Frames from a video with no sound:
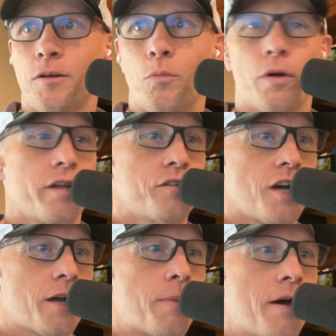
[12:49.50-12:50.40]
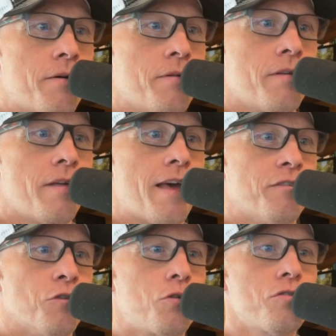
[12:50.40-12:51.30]
We're going to talk about
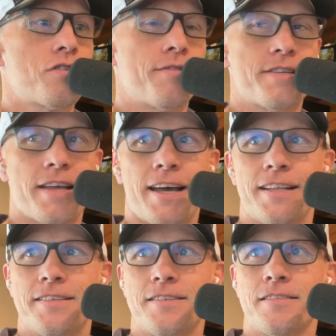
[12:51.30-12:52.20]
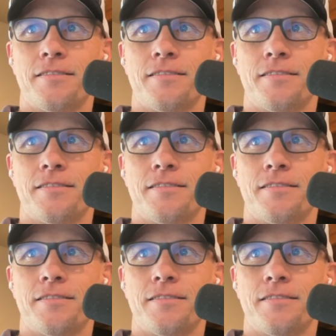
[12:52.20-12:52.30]
local service ads.